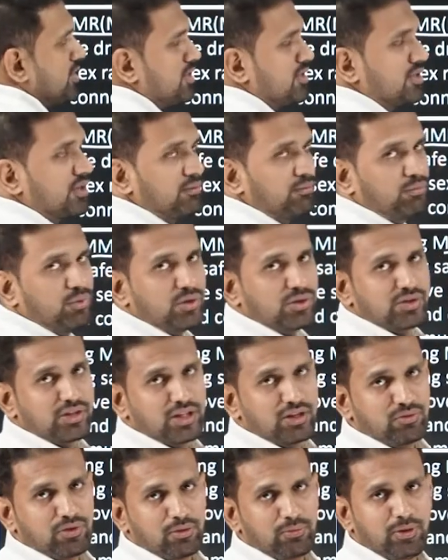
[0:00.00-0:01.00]
in some books,
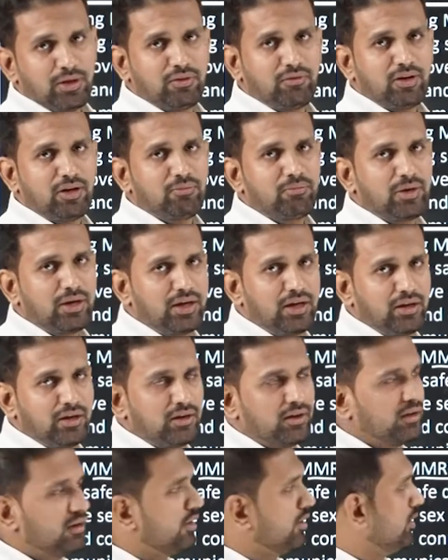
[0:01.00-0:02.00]
it will be 1 by
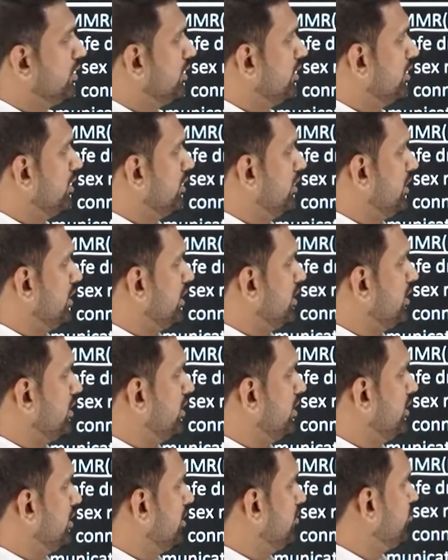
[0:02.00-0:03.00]
like
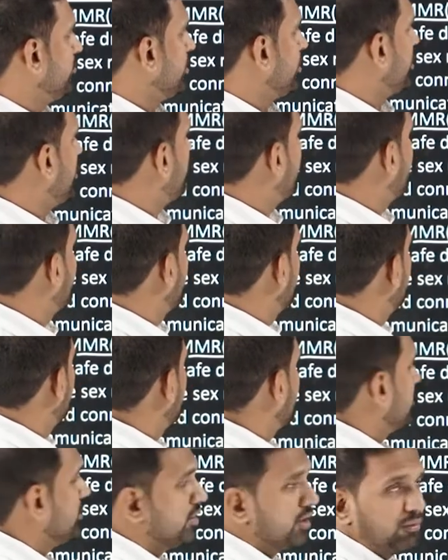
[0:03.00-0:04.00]
number of
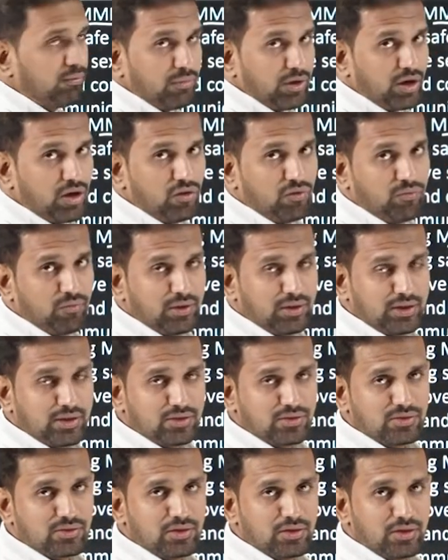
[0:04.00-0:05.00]

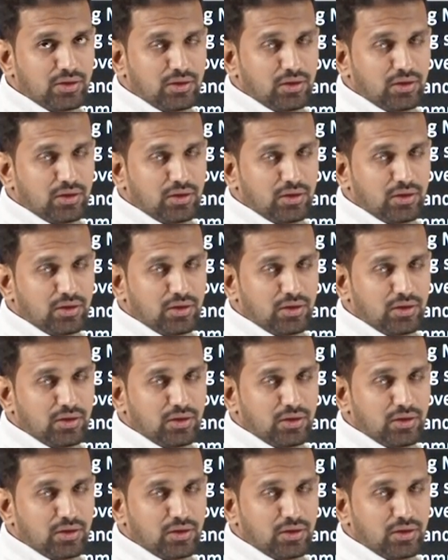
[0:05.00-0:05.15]
mothers